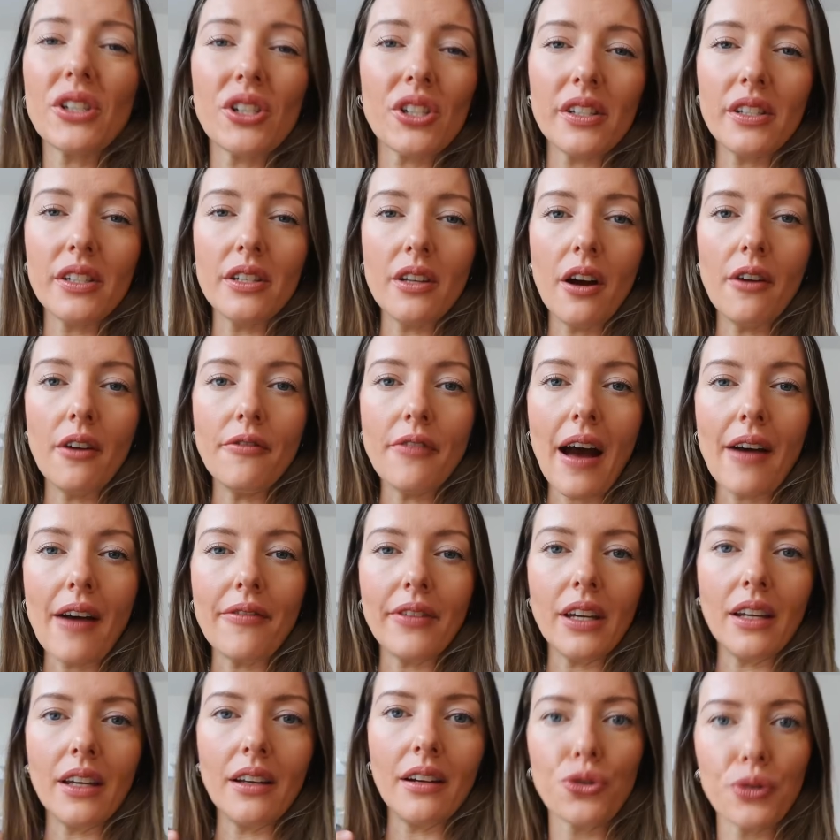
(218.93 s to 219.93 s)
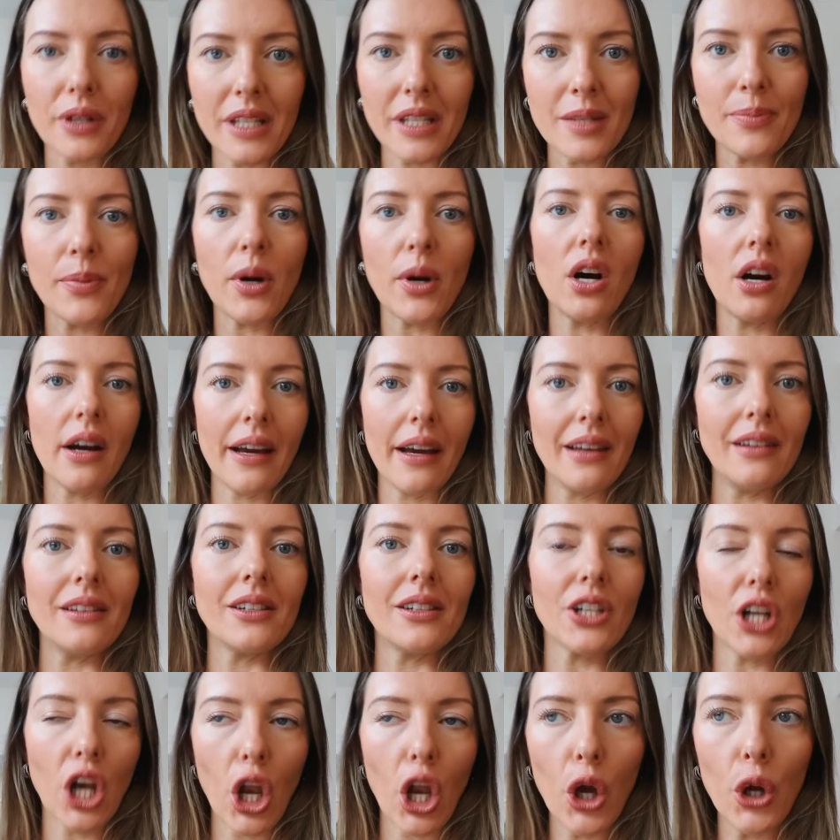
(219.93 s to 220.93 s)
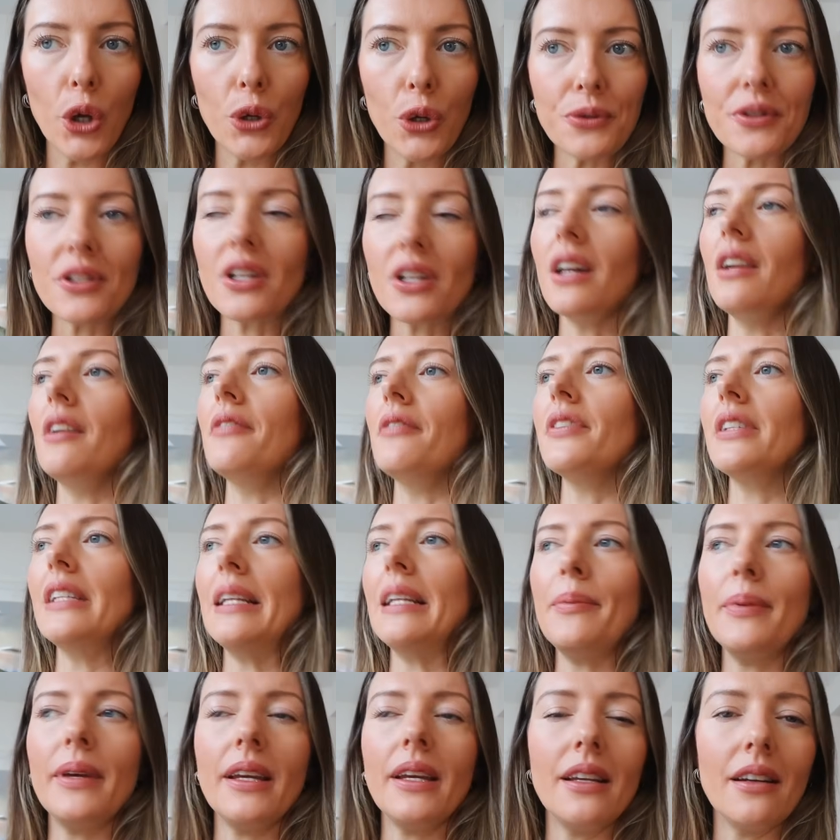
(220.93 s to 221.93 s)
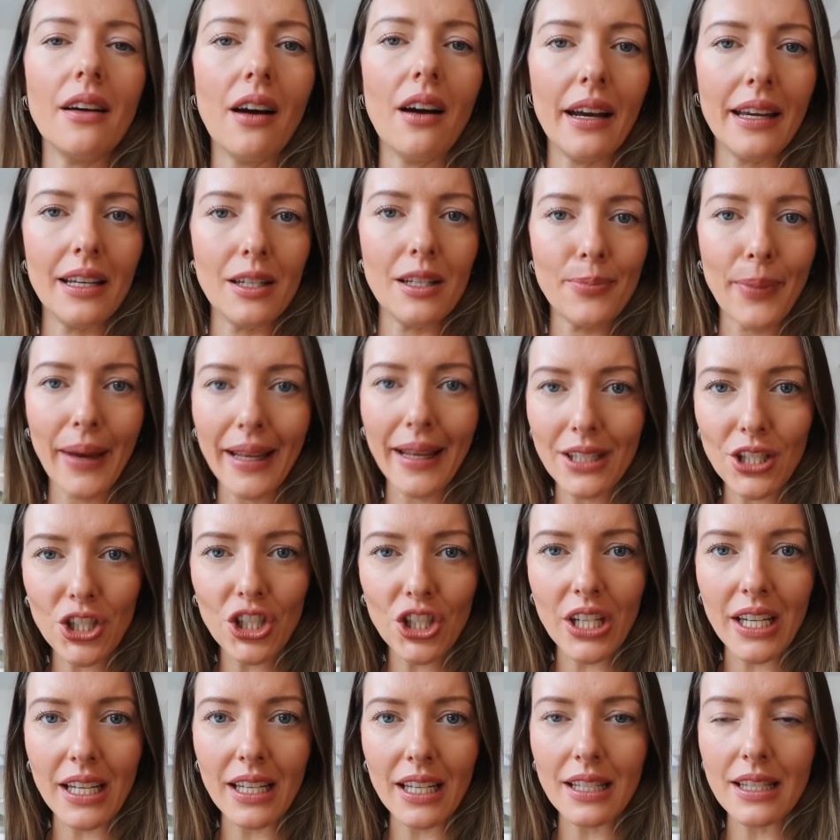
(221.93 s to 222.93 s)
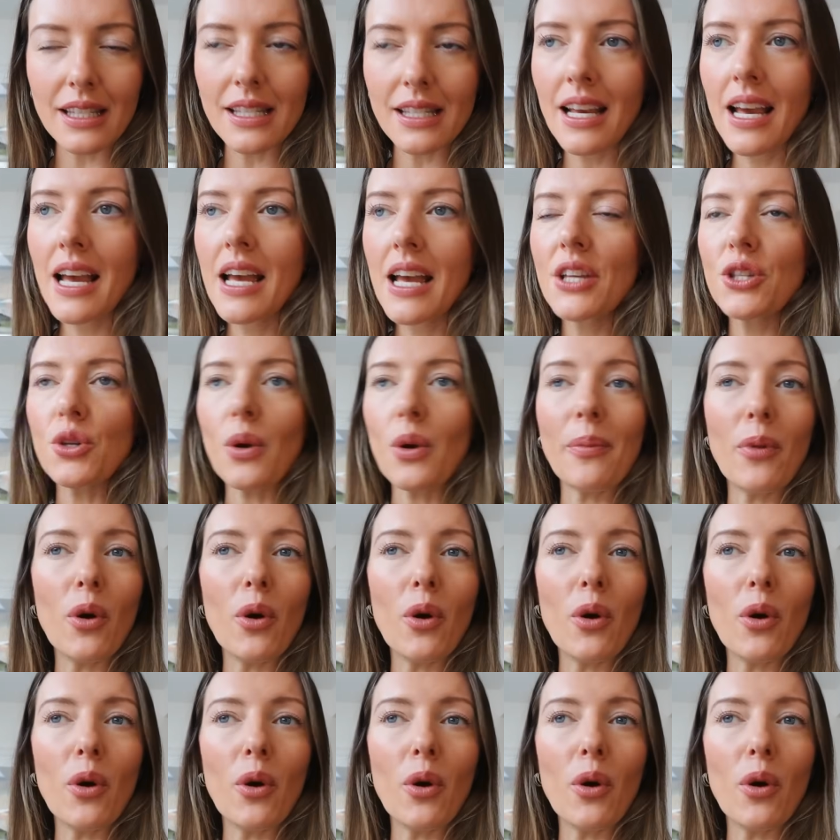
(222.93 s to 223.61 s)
just love having crisp ironed clothes. I love sleeping in ironed bed sheets, so I